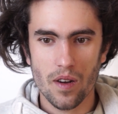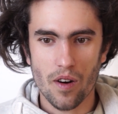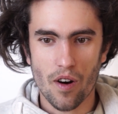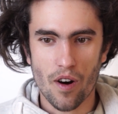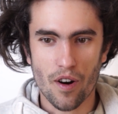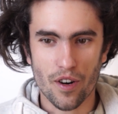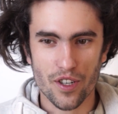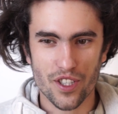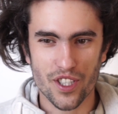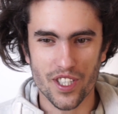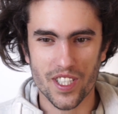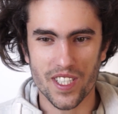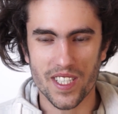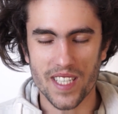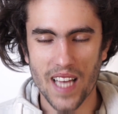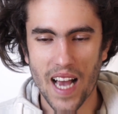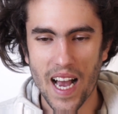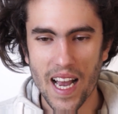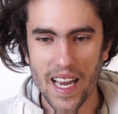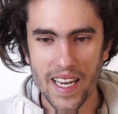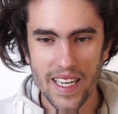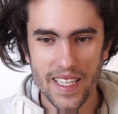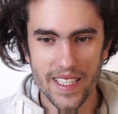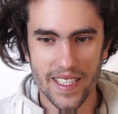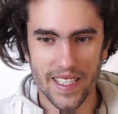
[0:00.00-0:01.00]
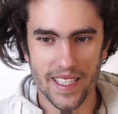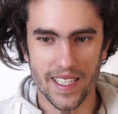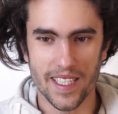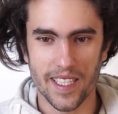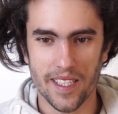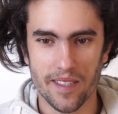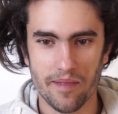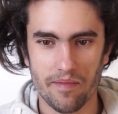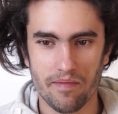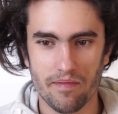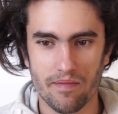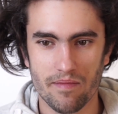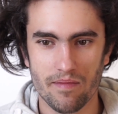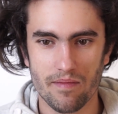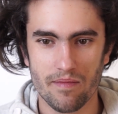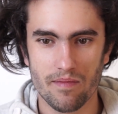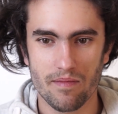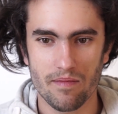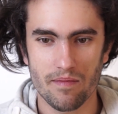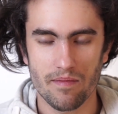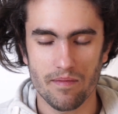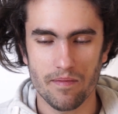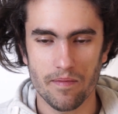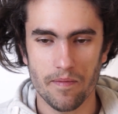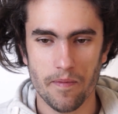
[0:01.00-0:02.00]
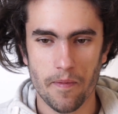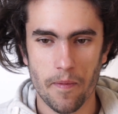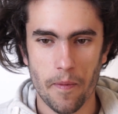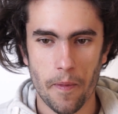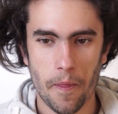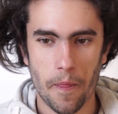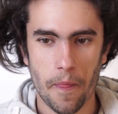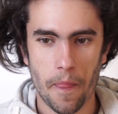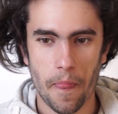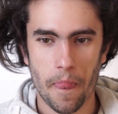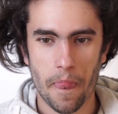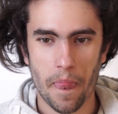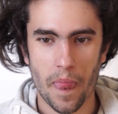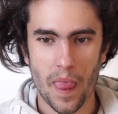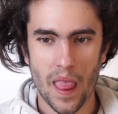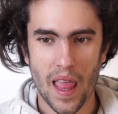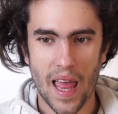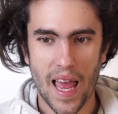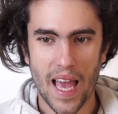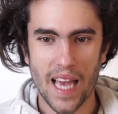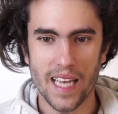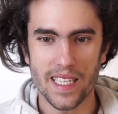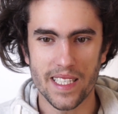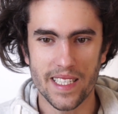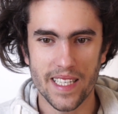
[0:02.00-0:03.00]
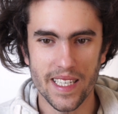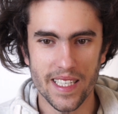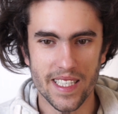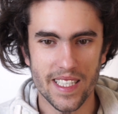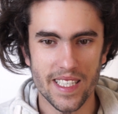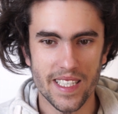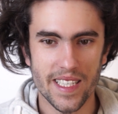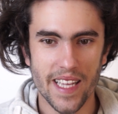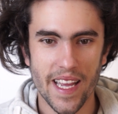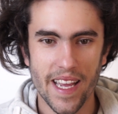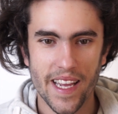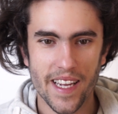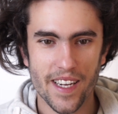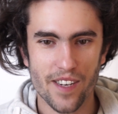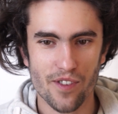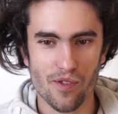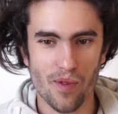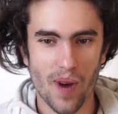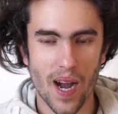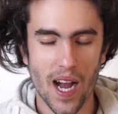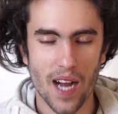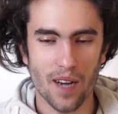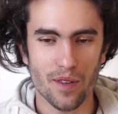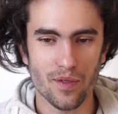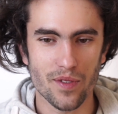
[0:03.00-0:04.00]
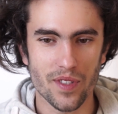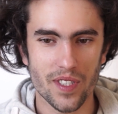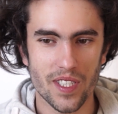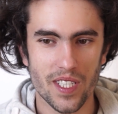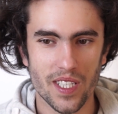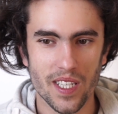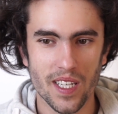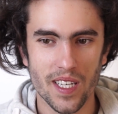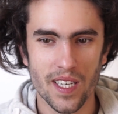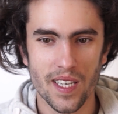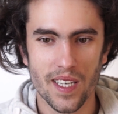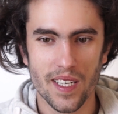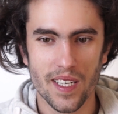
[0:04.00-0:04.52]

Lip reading: Our society has this thing around